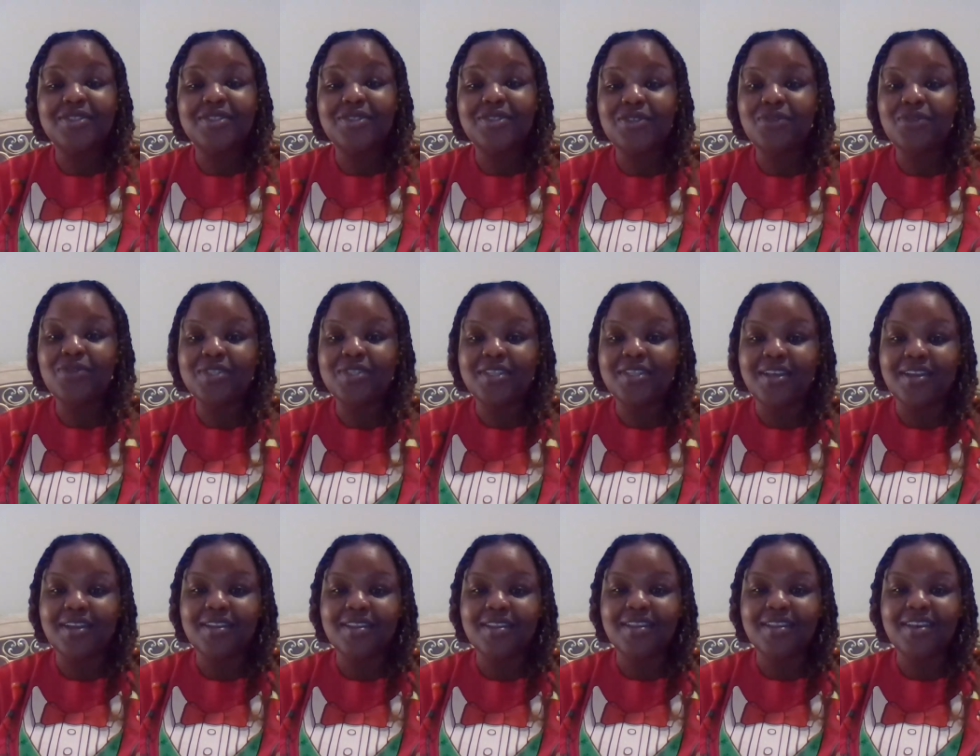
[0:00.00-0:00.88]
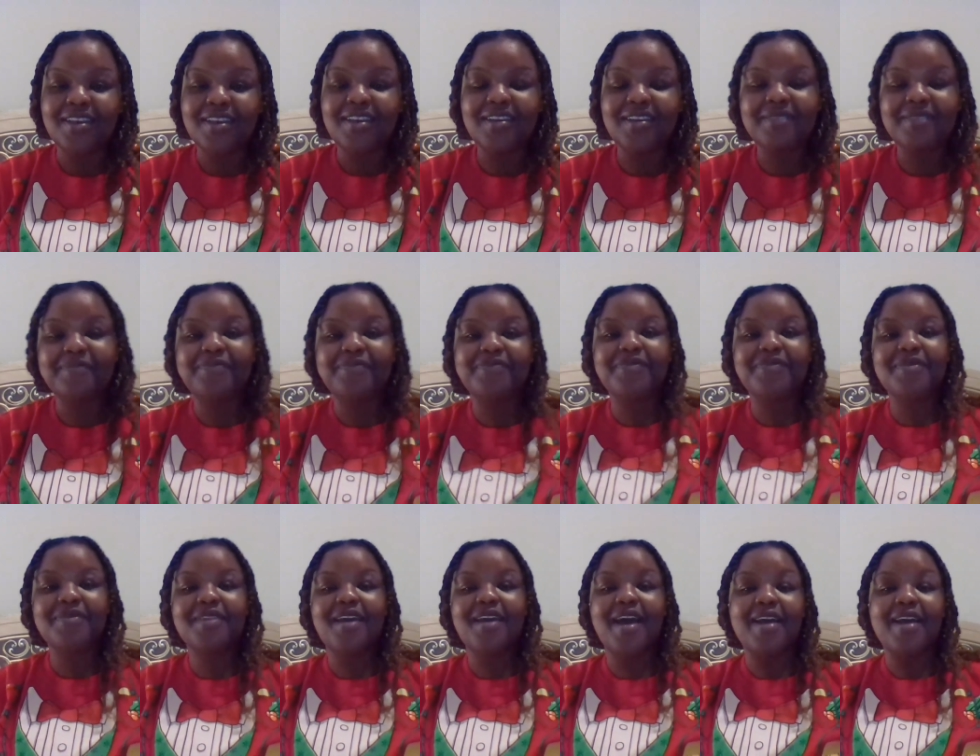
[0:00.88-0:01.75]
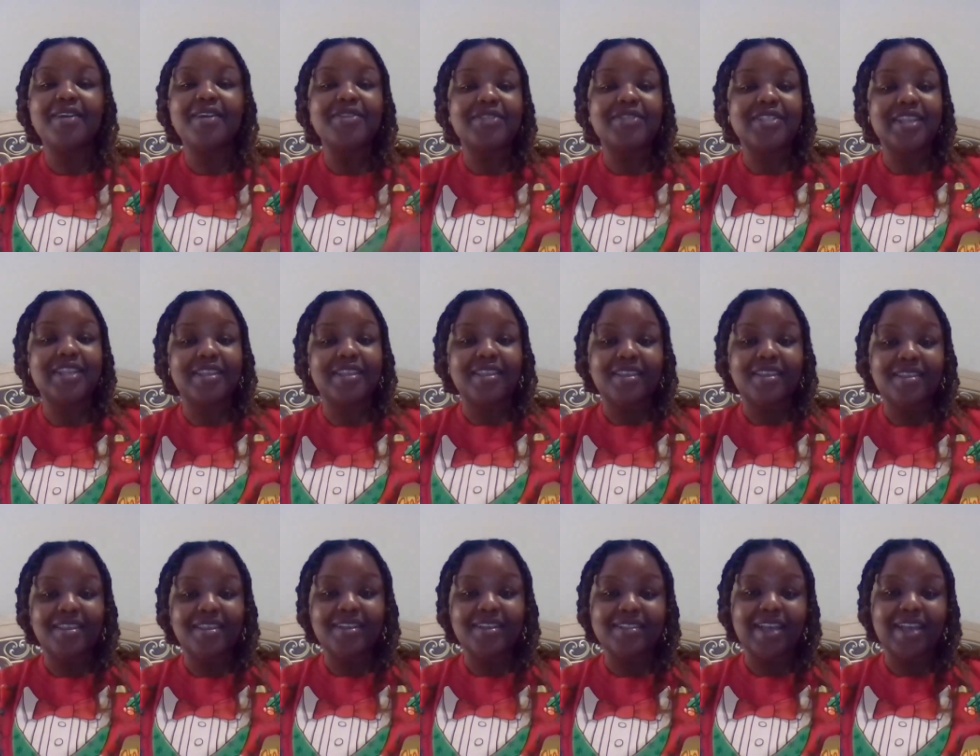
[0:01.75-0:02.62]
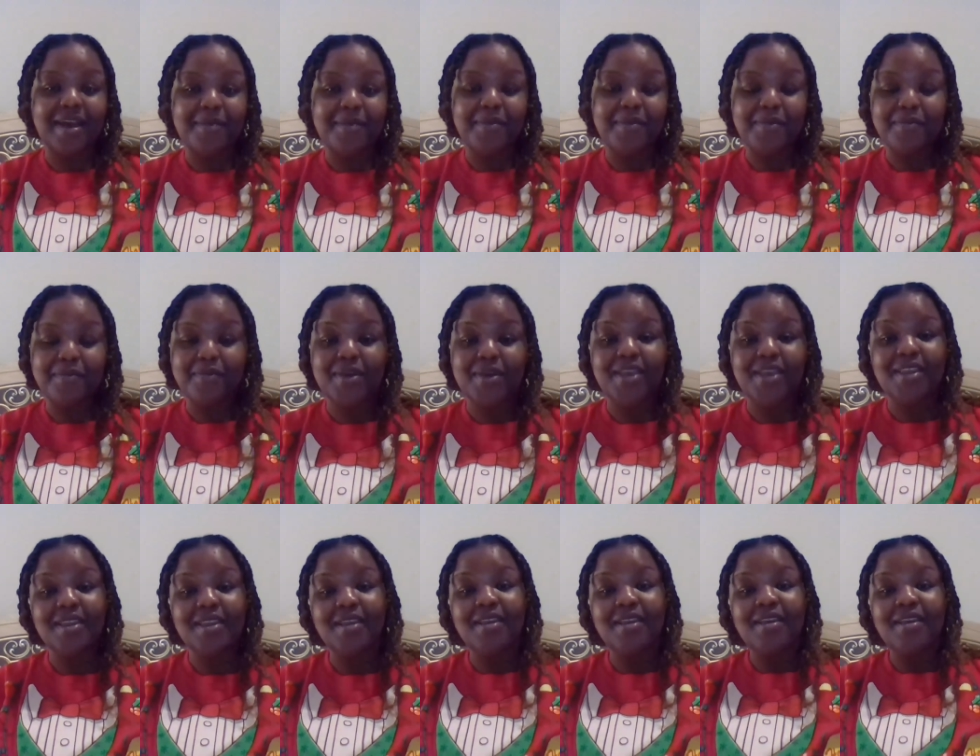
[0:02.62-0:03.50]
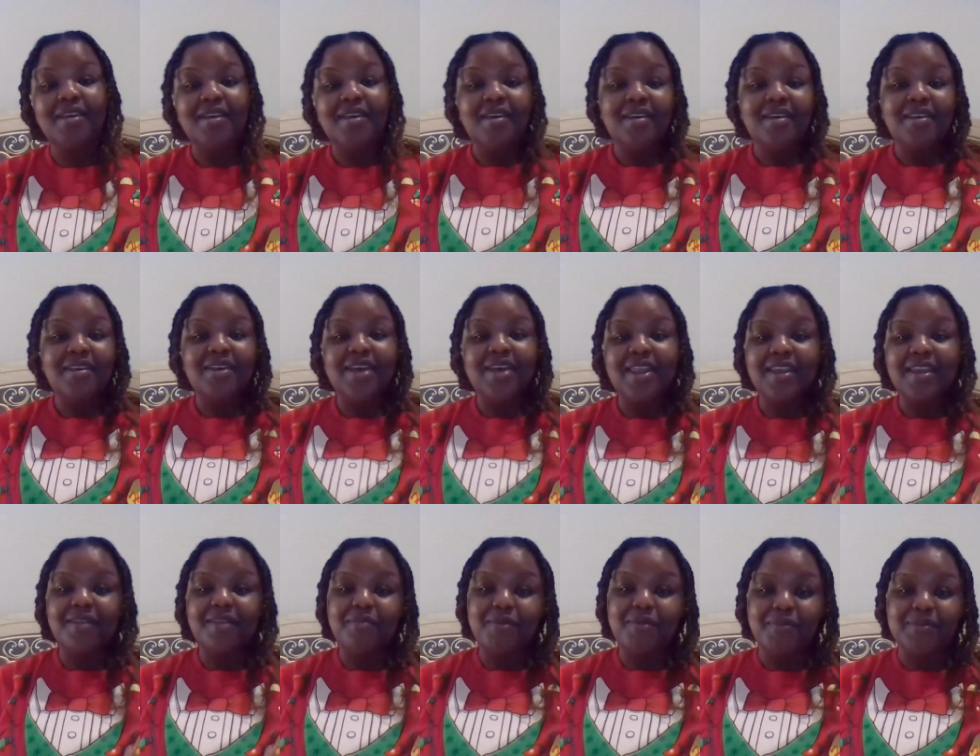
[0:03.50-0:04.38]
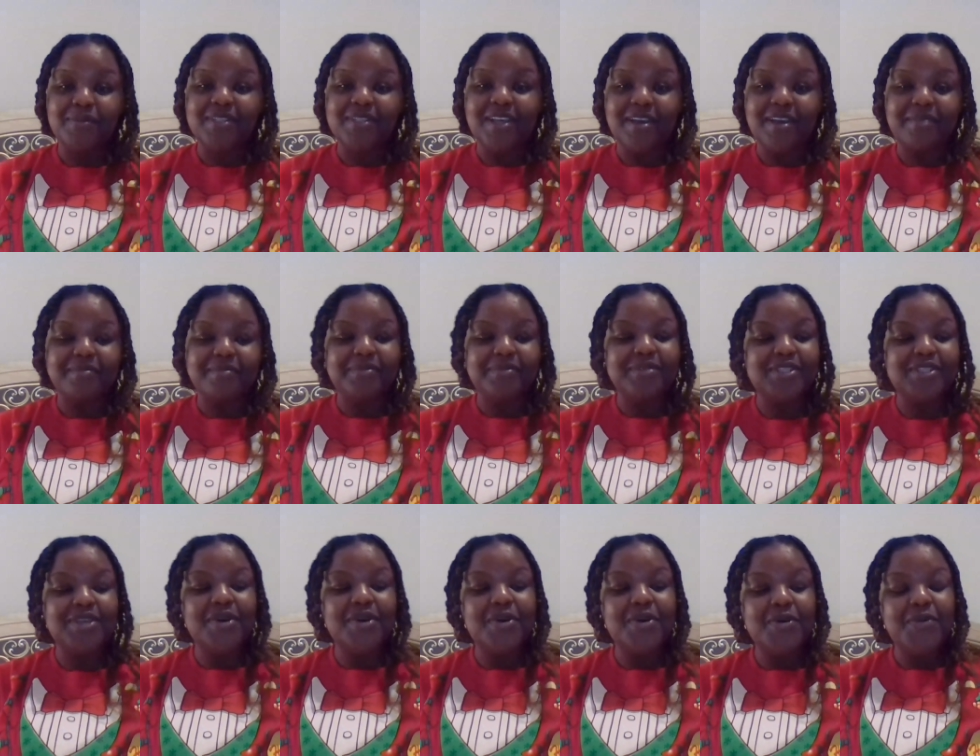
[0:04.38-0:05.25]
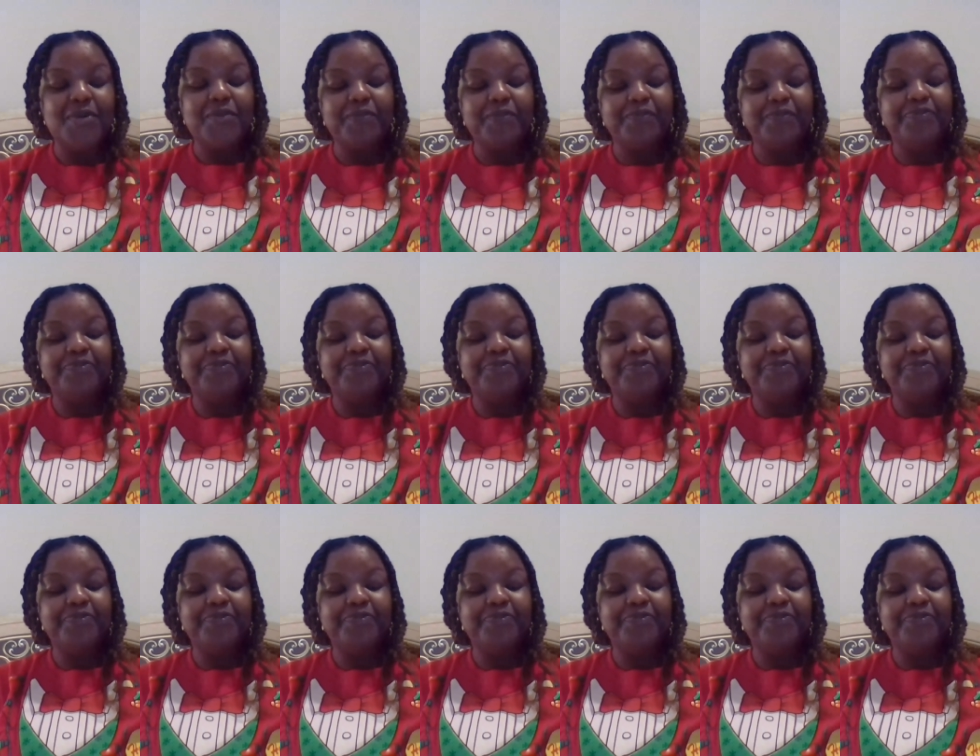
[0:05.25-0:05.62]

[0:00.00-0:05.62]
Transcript: too suddenly. I understand that things happen, but got to give people time. So,